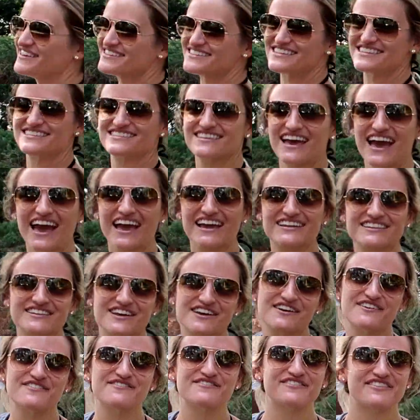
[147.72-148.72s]
this is
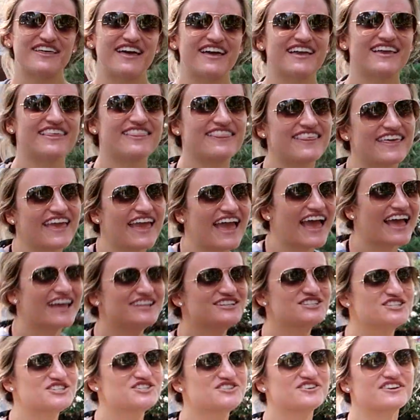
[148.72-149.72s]
kind of like the
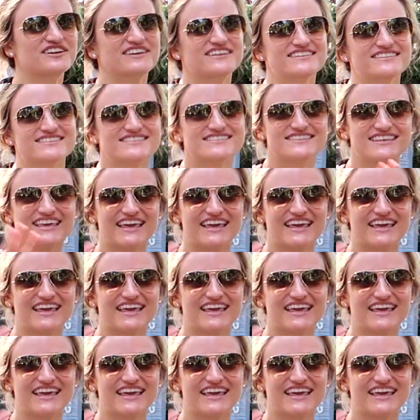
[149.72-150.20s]
entrance